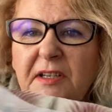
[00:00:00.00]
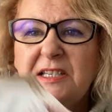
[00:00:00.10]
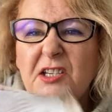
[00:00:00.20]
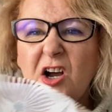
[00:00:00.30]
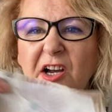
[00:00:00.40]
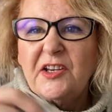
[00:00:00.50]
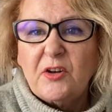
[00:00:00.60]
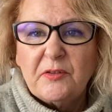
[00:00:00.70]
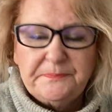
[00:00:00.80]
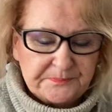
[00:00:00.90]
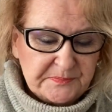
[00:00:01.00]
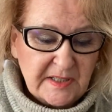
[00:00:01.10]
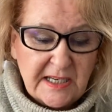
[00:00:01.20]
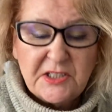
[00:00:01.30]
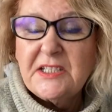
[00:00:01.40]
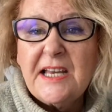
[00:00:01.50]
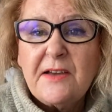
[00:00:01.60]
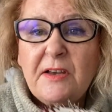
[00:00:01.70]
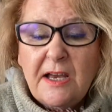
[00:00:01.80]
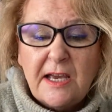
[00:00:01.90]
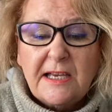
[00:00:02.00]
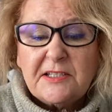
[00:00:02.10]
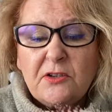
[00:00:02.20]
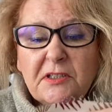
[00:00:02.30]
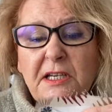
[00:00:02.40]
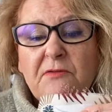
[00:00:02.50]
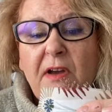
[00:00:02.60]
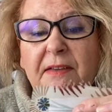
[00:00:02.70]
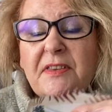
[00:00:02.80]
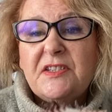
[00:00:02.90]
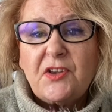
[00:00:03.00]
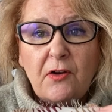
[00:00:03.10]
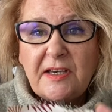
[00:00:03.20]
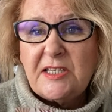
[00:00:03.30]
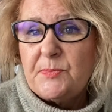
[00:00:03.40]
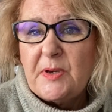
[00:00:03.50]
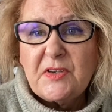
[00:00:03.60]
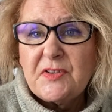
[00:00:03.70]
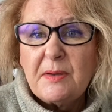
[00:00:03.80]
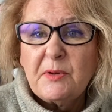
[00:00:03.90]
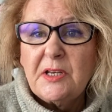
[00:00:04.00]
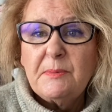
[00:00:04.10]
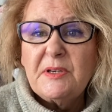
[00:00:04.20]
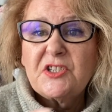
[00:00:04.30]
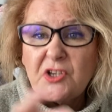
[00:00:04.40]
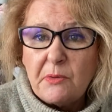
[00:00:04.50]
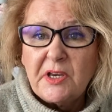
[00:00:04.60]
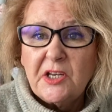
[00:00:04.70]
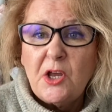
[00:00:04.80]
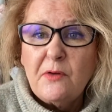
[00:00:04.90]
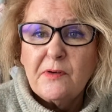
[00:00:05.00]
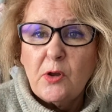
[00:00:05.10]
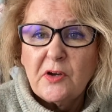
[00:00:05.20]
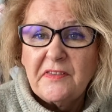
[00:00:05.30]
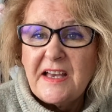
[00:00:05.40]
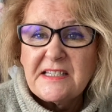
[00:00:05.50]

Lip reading: It's iron on. Now it's not done round the sides because I'm going to be sewing and overlocking that.